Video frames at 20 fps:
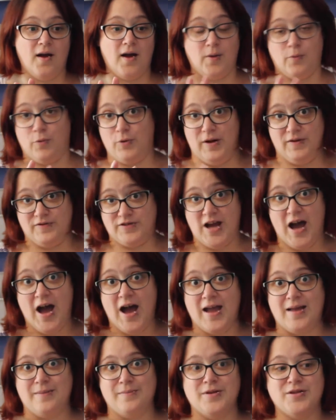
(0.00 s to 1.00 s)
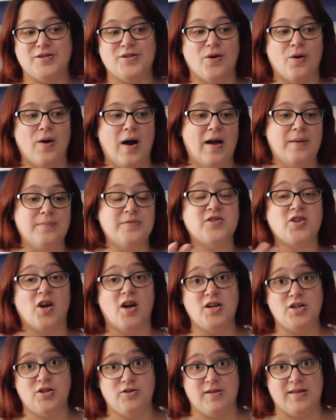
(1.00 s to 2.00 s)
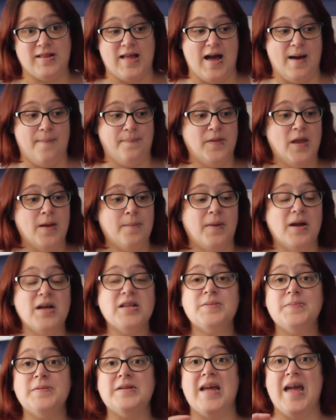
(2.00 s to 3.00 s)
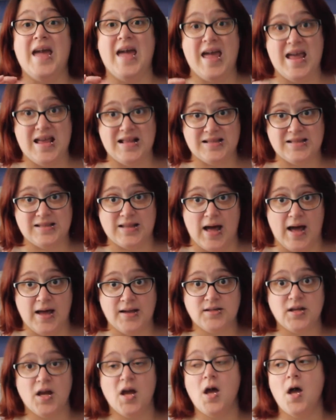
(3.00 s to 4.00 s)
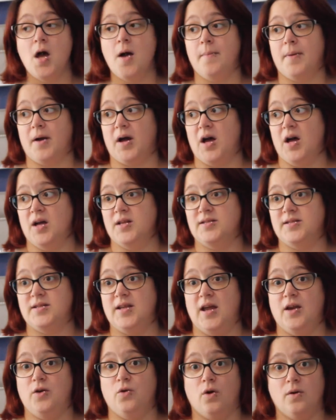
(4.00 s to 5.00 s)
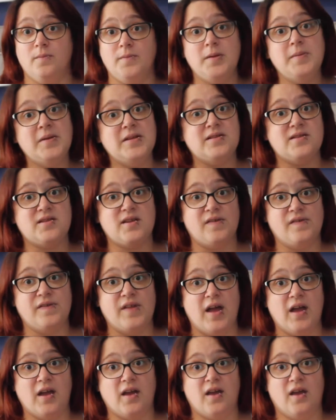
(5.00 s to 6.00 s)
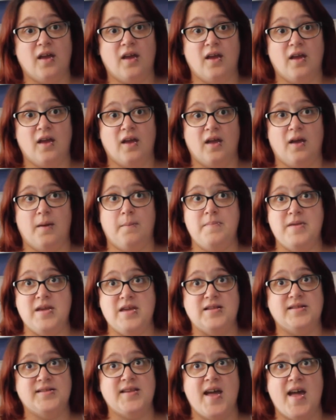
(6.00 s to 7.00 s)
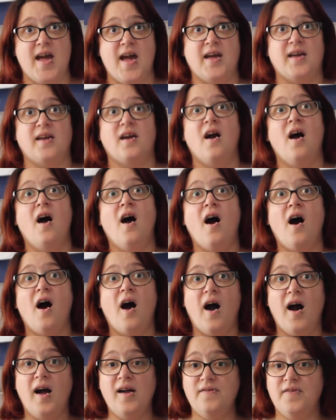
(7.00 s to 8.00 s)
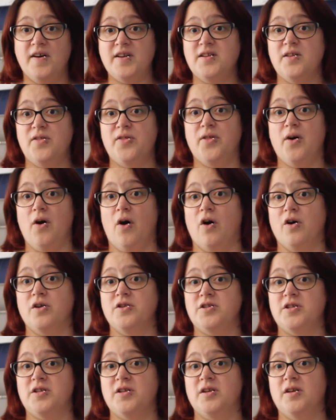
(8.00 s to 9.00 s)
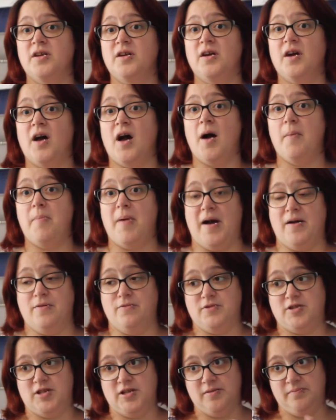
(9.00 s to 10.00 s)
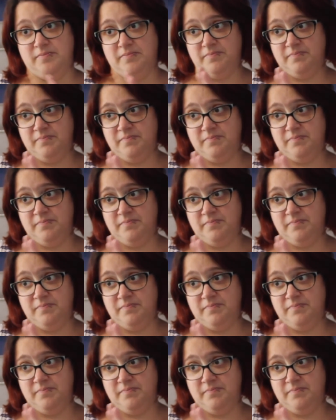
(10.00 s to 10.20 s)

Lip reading: I won't have time. So I'm started doing that. My husband hates that, because it normally means stuff like me saying, I've had a thought about,